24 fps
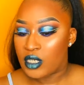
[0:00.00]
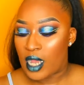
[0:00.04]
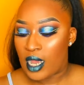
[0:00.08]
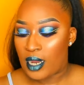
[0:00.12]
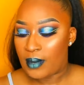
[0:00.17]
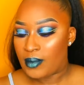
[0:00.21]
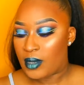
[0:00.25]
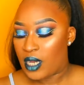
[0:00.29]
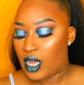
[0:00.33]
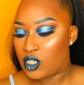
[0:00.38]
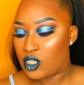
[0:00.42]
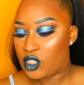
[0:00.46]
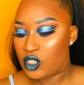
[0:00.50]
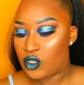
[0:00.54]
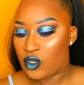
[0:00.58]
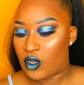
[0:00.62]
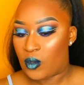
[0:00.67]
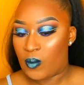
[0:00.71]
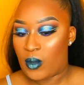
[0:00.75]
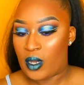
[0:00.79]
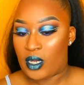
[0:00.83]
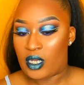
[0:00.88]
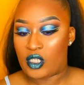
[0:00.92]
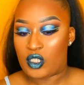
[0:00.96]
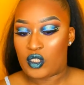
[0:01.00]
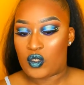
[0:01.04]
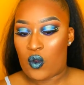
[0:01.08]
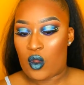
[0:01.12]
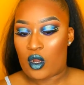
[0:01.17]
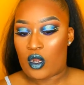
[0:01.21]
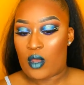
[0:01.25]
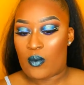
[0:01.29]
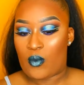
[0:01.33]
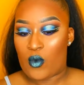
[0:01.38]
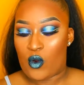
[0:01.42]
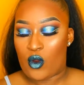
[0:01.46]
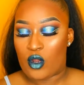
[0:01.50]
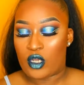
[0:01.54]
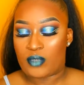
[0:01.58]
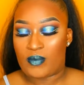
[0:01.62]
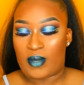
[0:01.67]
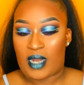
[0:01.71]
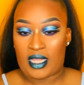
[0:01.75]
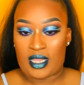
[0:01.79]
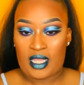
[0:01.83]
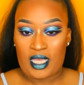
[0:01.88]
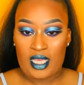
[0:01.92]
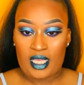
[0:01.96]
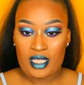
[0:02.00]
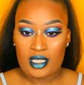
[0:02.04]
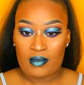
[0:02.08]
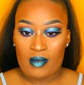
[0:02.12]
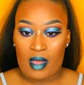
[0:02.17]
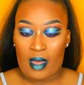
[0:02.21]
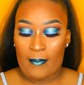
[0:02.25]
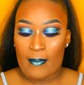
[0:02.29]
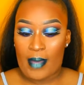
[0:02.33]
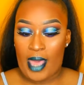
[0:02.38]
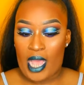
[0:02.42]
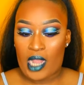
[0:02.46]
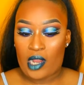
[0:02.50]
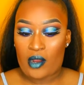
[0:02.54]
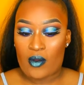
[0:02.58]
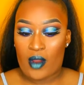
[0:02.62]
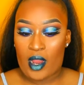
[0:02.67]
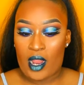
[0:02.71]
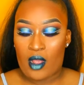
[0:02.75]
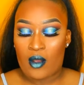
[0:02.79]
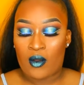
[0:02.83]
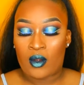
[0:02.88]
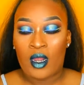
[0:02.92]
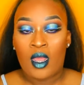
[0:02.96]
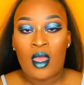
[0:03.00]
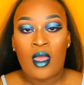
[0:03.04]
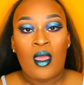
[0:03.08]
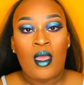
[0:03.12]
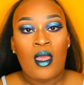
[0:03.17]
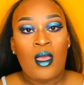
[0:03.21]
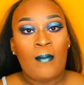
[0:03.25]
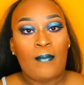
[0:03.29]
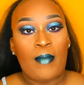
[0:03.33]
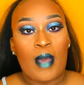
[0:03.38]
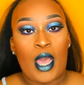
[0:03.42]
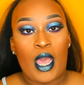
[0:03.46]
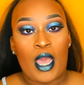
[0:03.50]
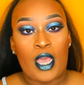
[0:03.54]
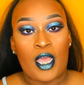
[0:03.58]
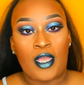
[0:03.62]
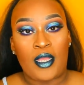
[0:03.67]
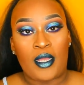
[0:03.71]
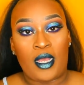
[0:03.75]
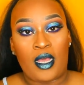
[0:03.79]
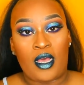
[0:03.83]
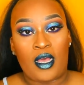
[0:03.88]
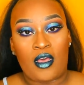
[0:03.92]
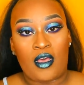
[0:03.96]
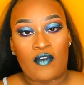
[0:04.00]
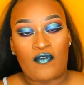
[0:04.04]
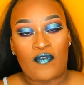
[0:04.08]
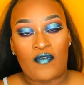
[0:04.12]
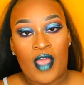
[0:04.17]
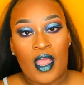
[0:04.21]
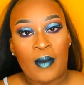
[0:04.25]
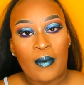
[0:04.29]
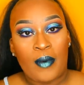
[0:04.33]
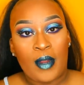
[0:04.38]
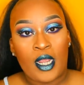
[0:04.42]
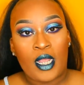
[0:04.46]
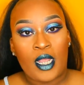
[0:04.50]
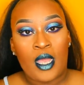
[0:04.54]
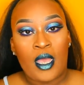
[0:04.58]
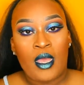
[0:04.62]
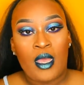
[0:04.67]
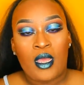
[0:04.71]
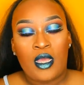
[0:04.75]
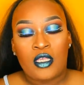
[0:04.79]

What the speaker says: I'm sure, but it's showing up orange, but I think it's in my background, my fabric.